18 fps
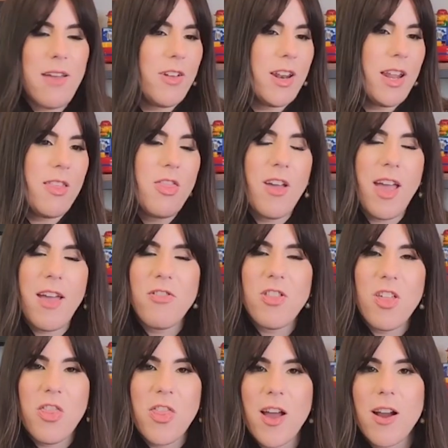even
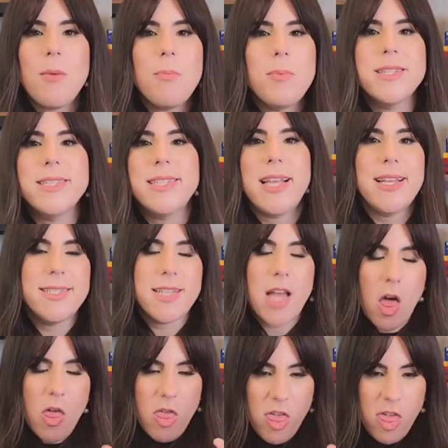if the therapist is
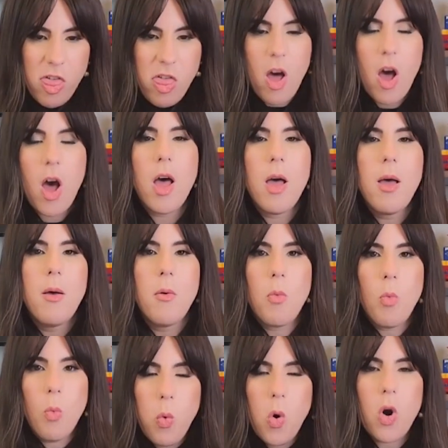the
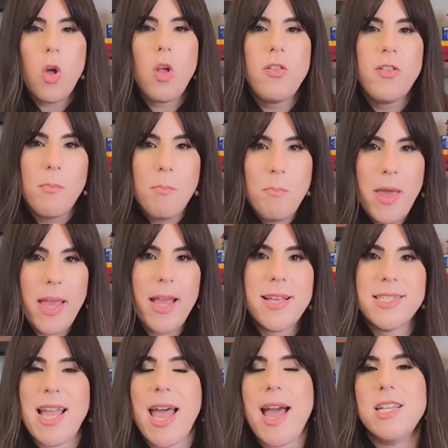world's
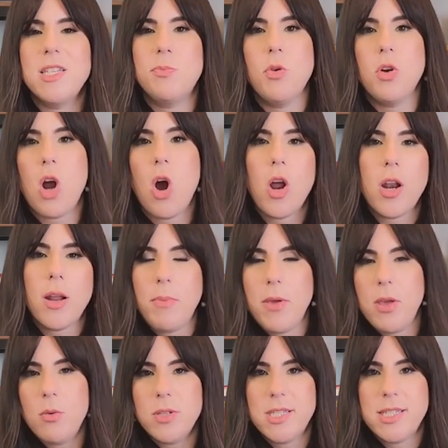biggest expert on
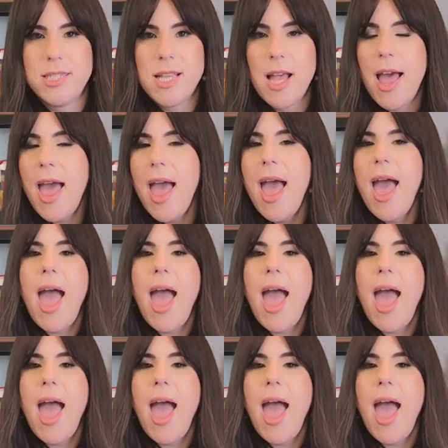abuse